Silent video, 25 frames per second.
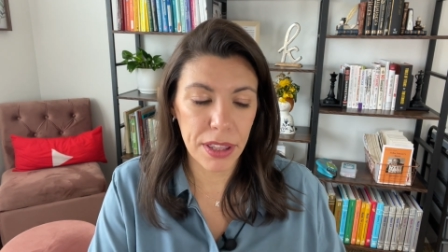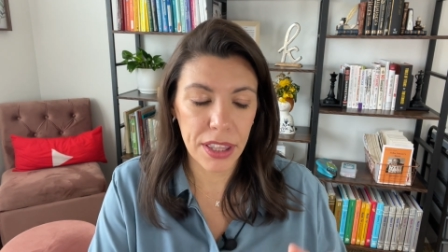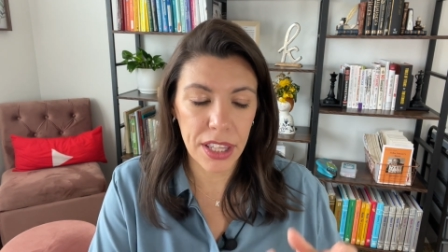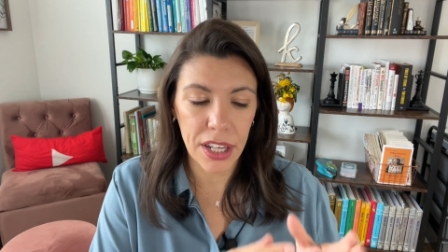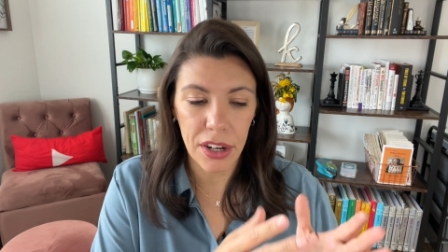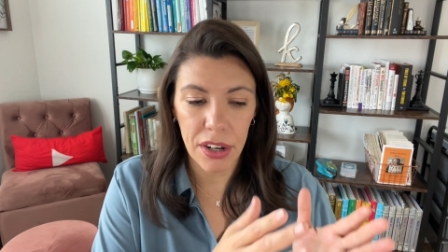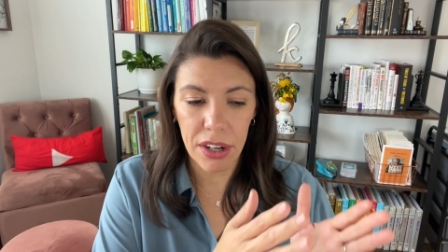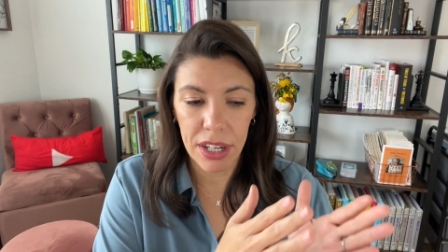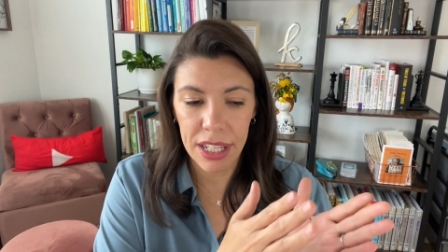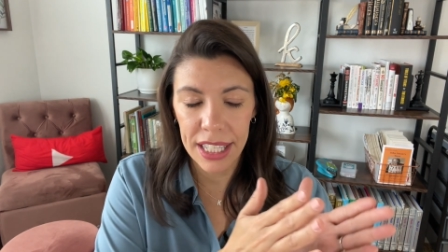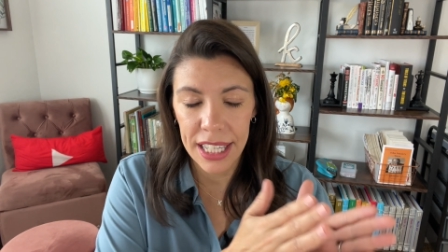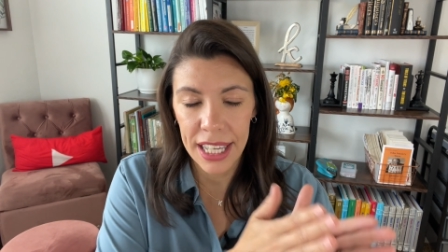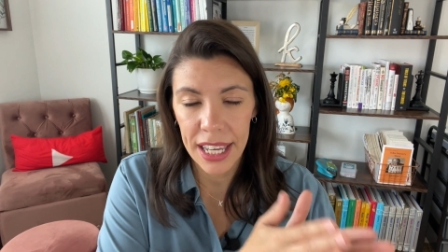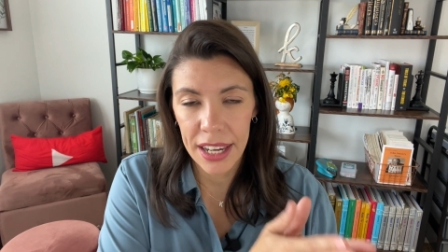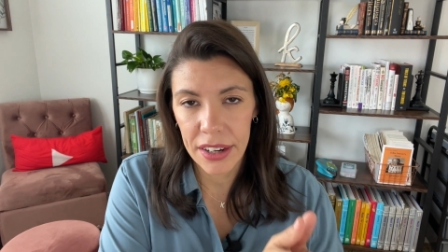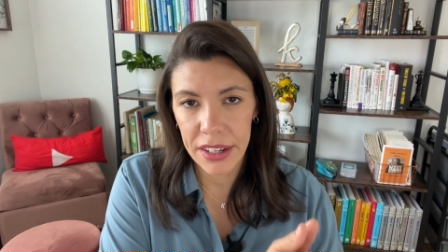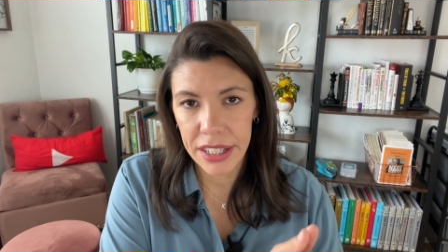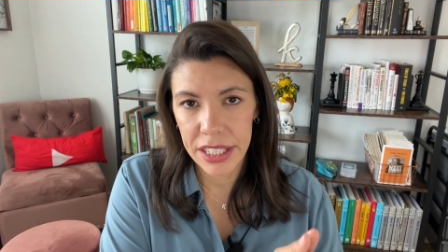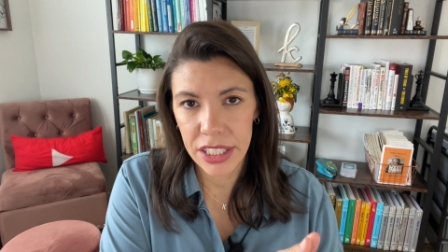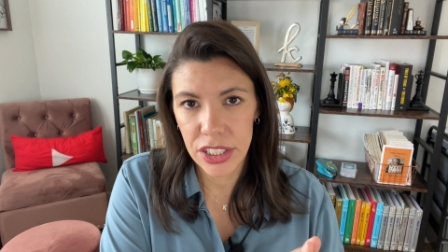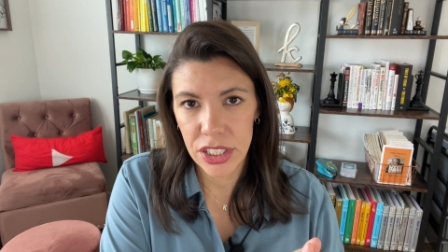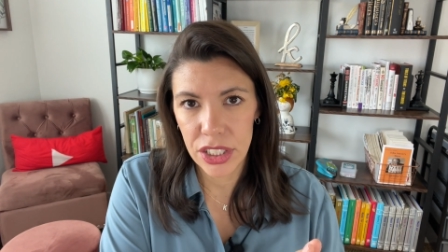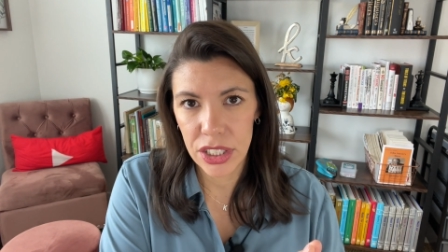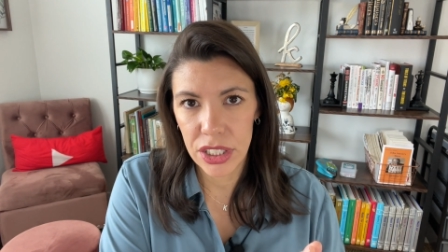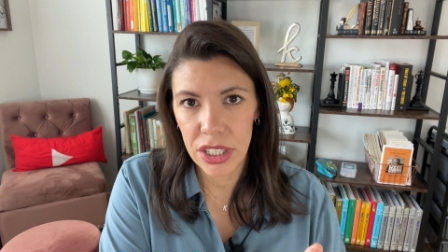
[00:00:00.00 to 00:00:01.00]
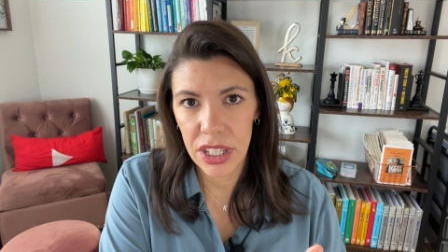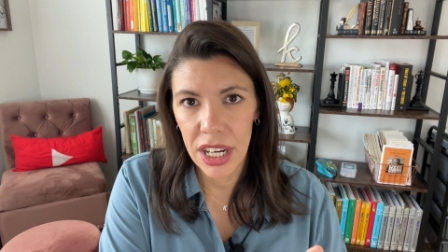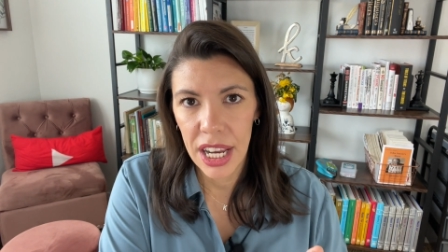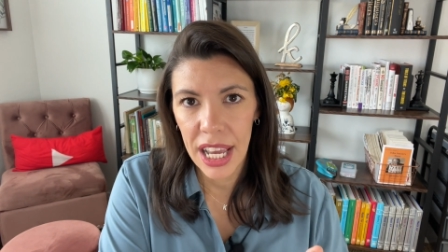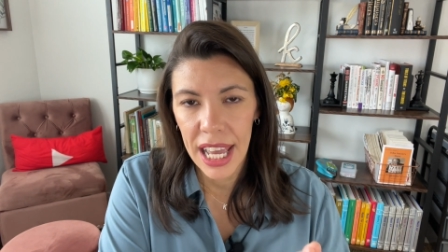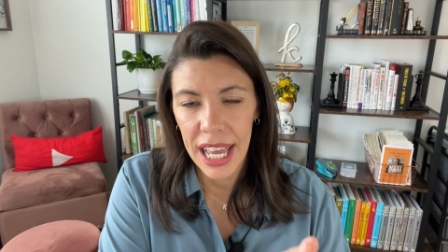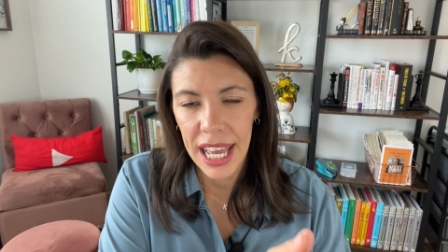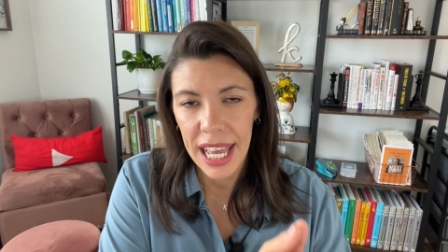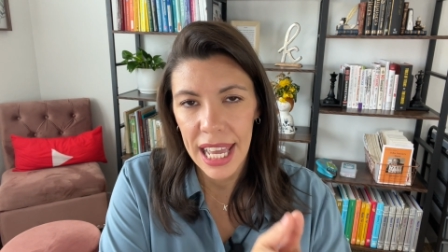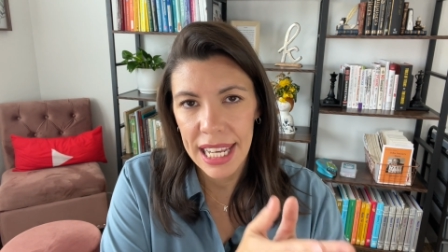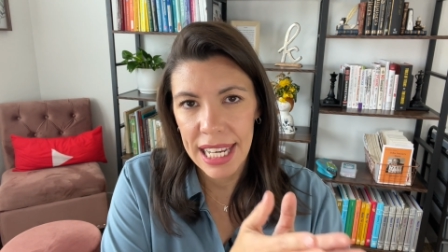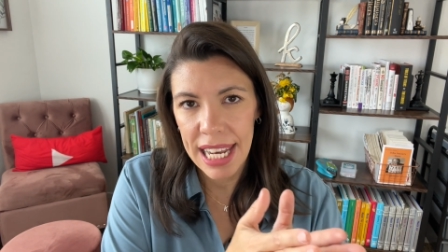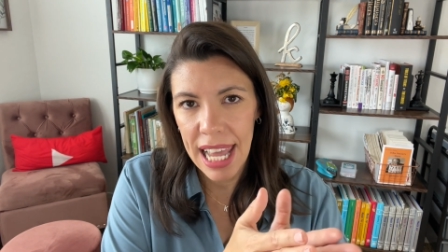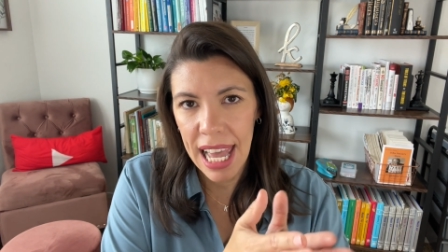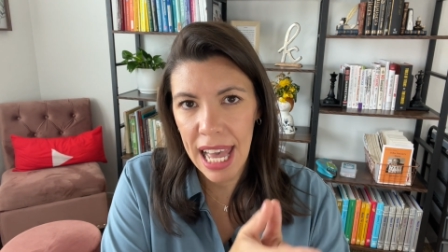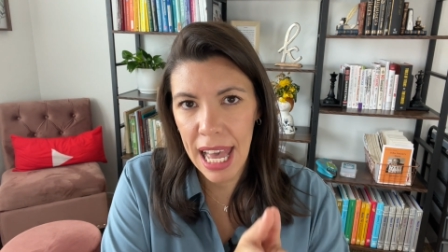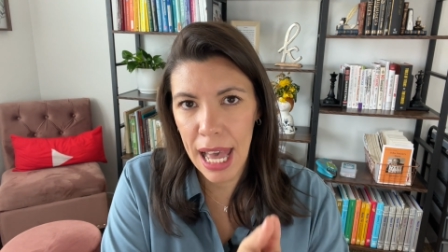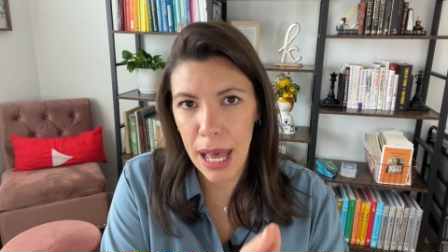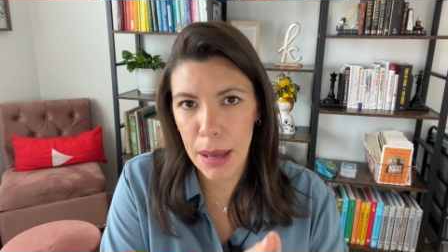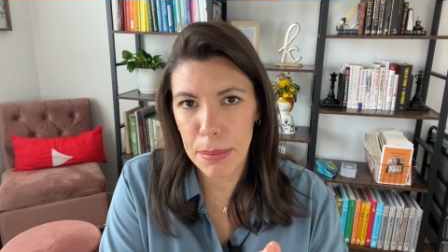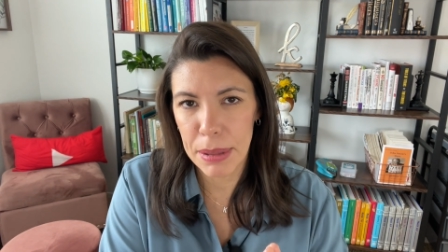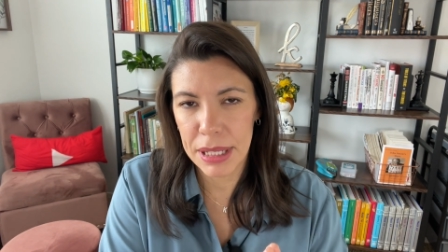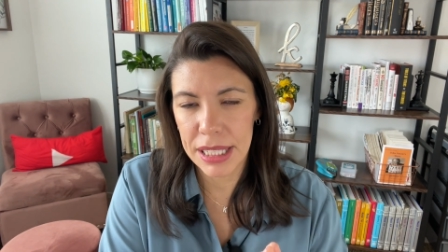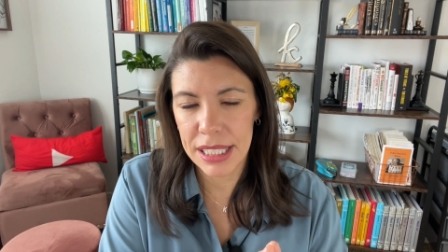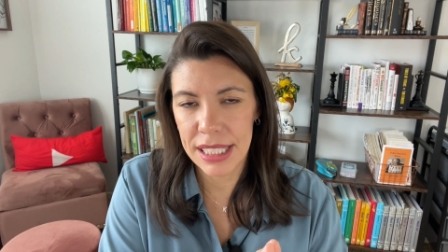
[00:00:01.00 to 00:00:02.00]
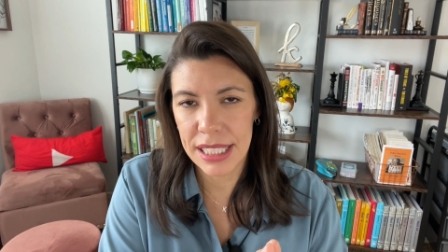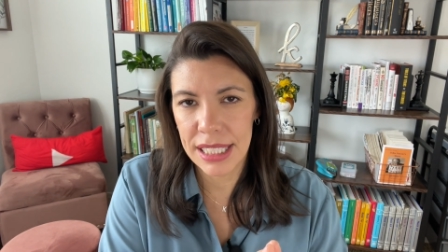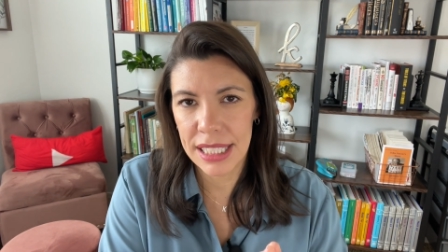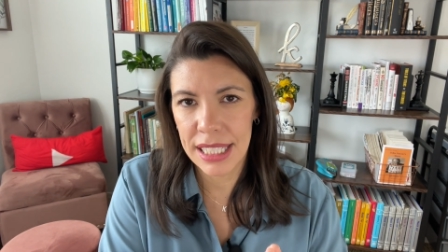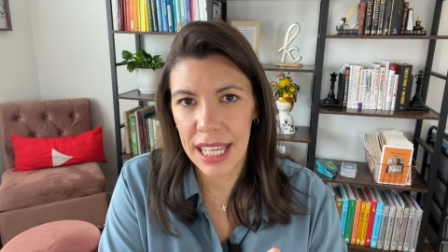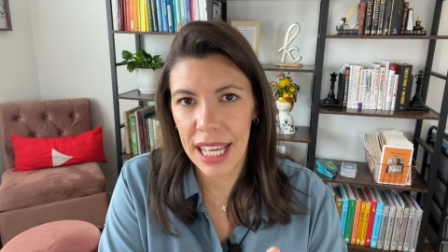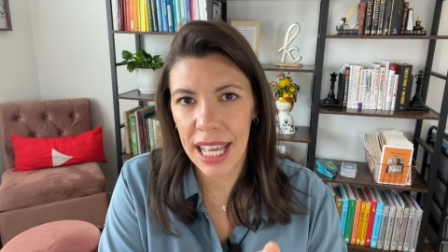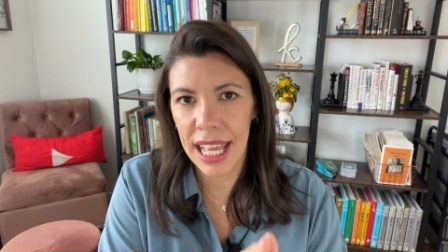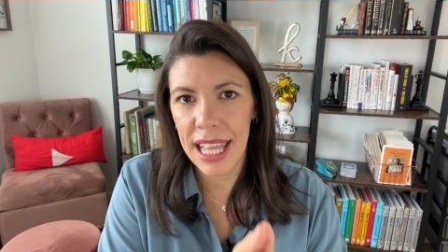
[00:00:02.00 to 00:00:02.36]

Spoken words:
their character and habits.